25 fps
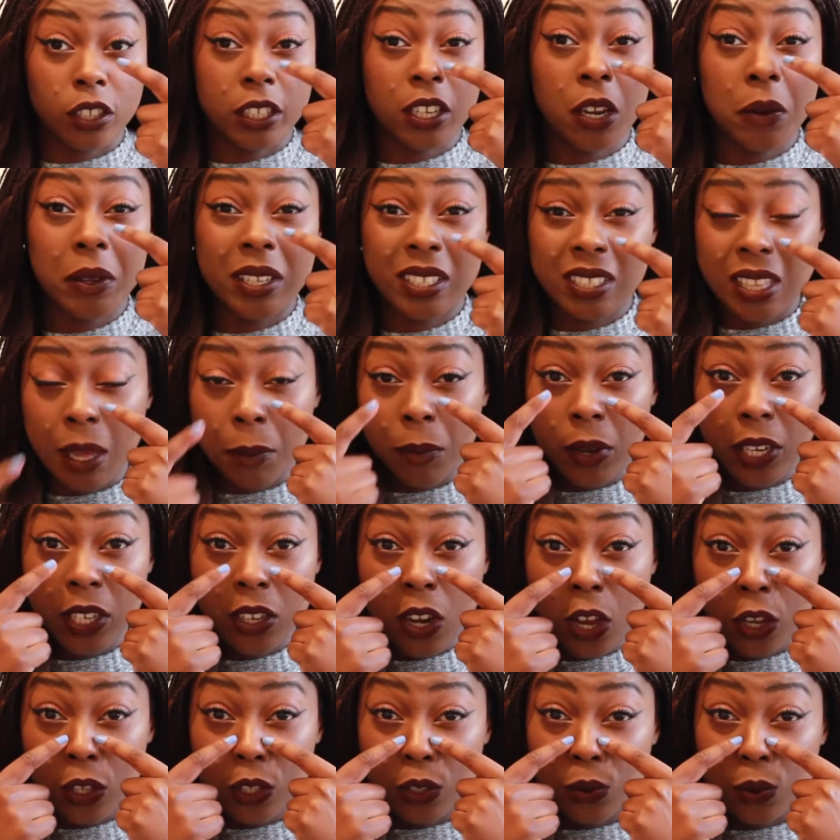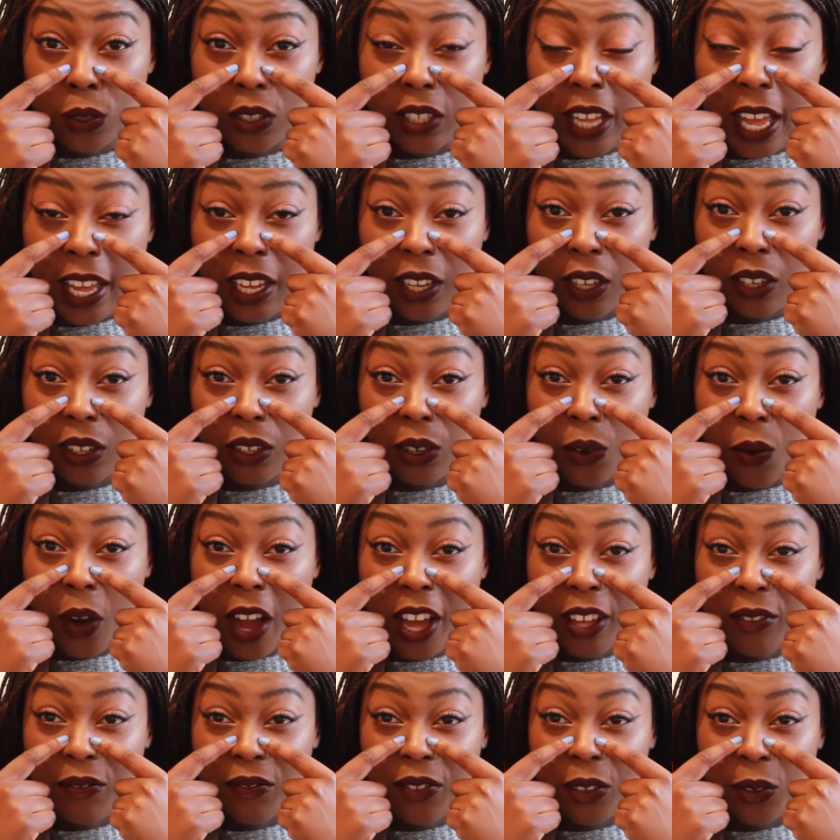I noticed that my nose was getting
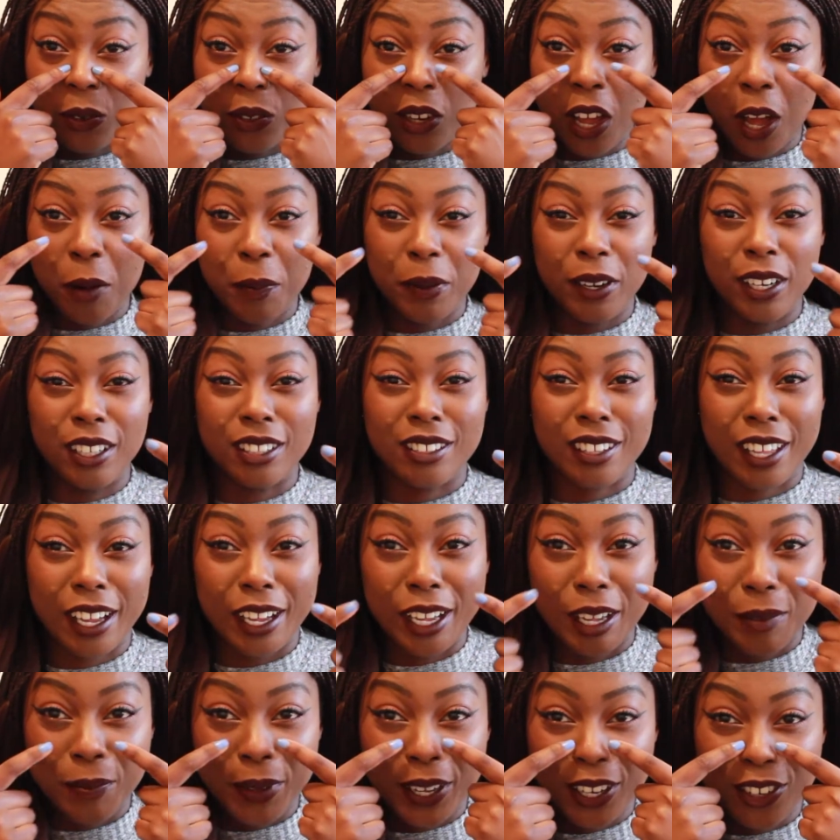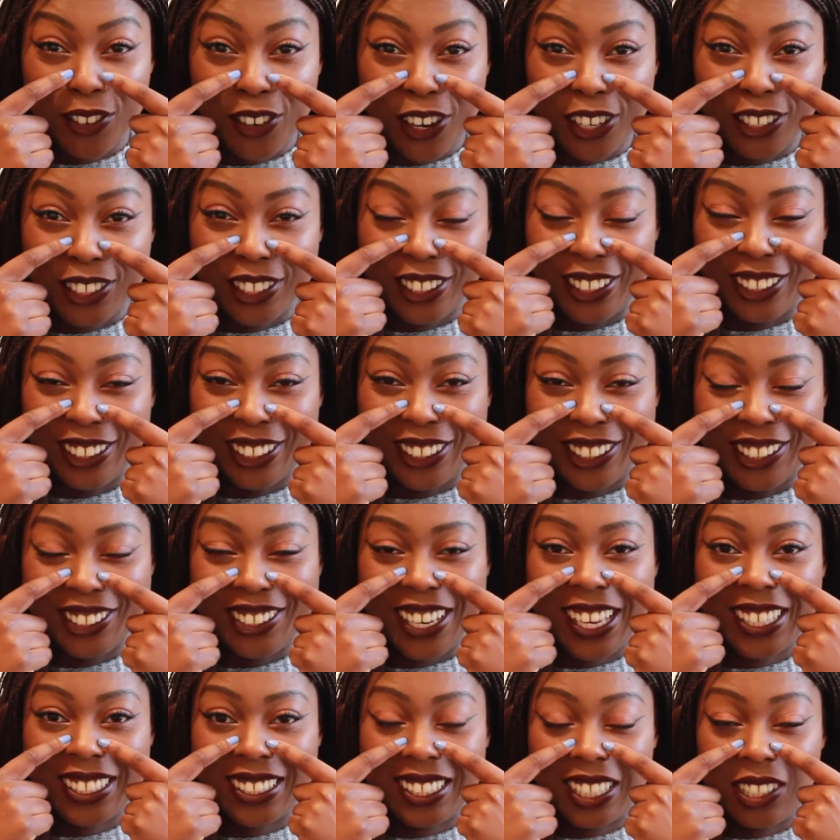quite filled up and it's like a bit gross and
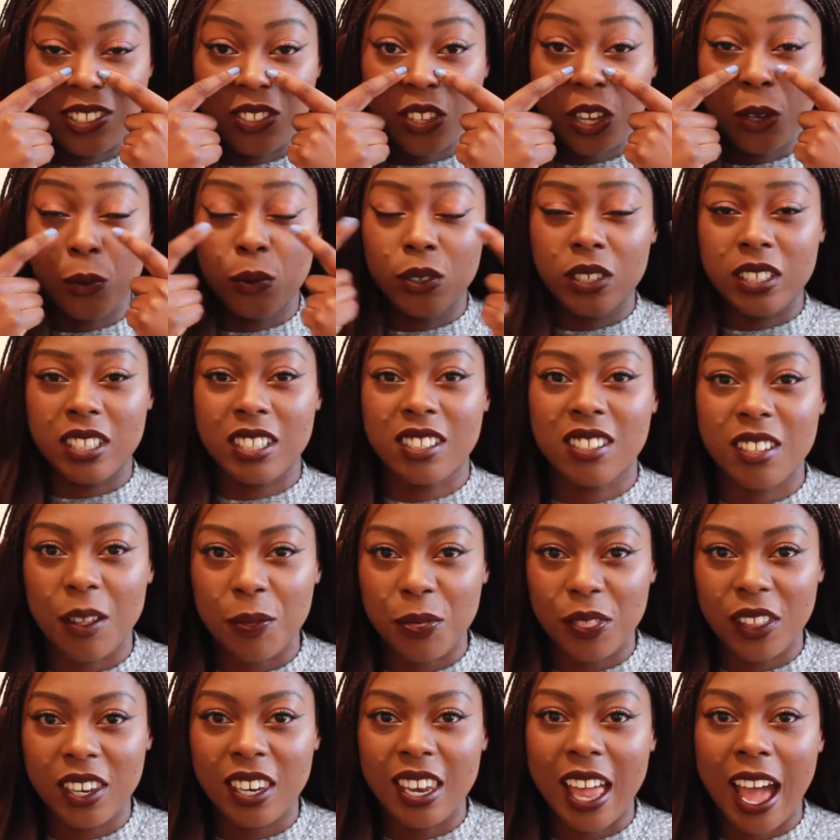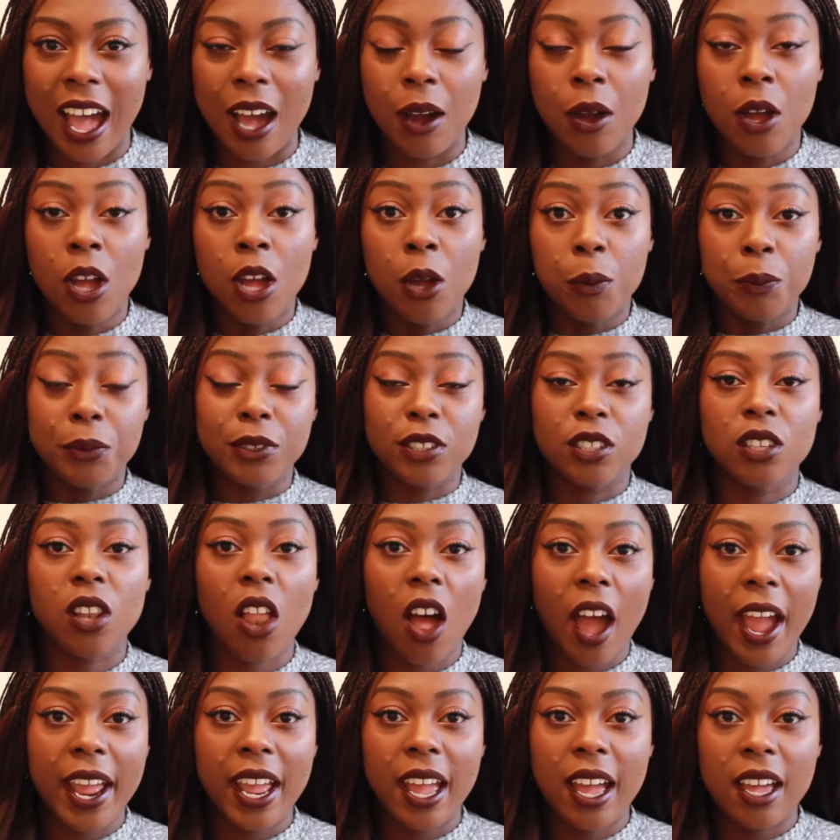congested. So I wanted something that was
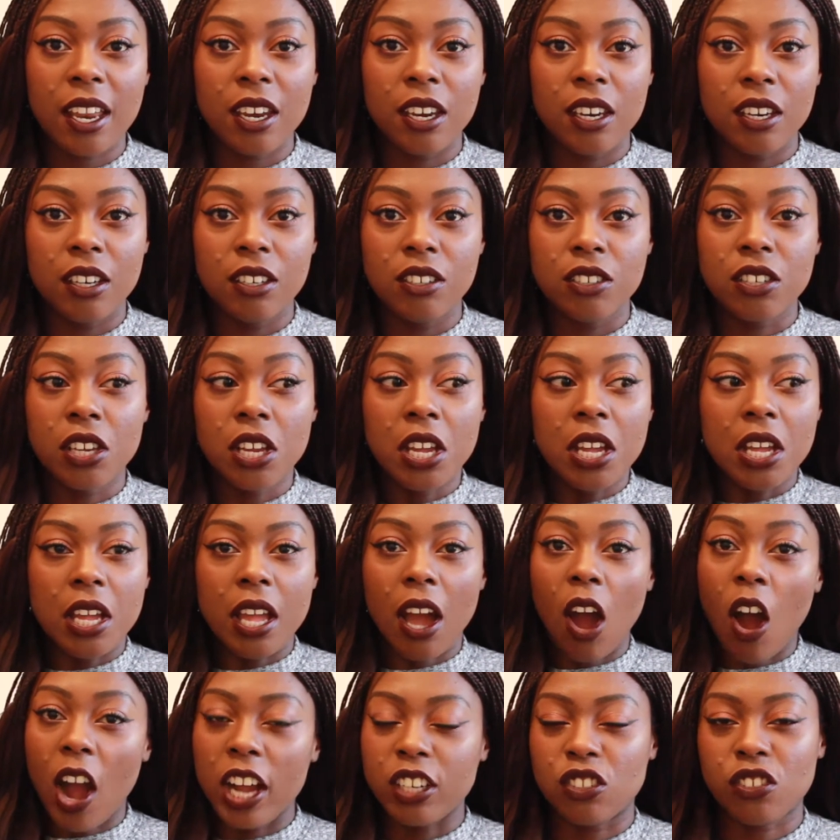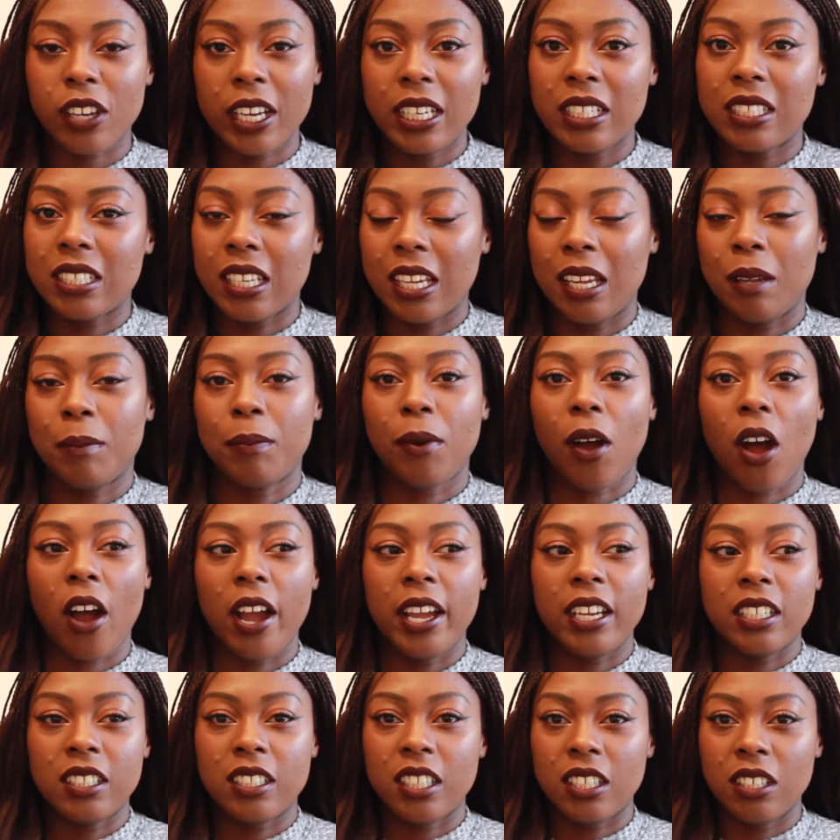light and hydrating,
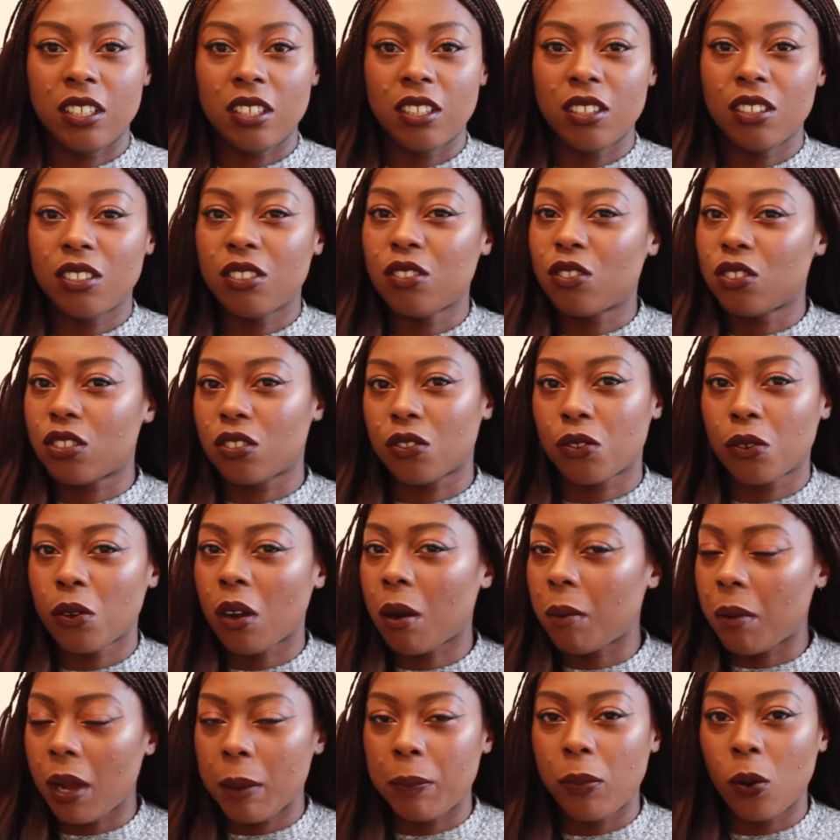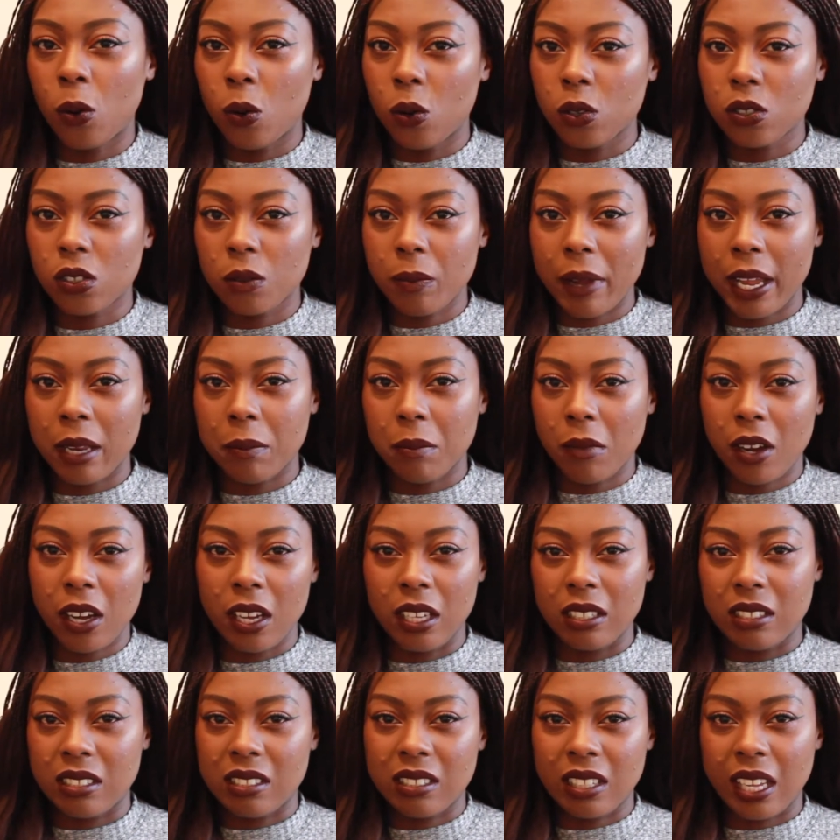but it didn't screw up my pores or made
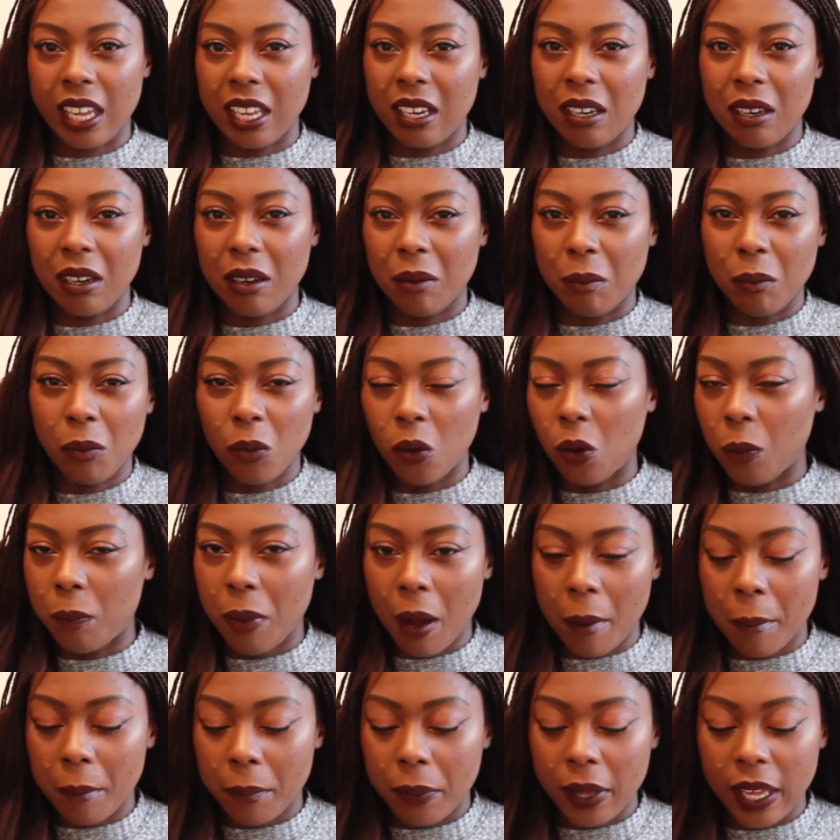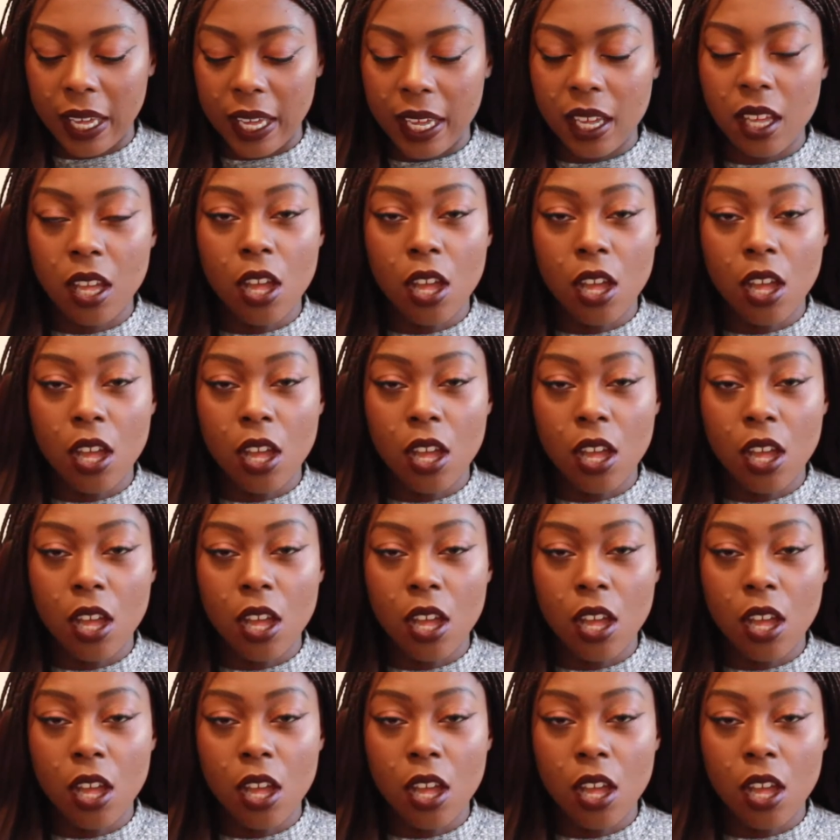my skin more bumpy.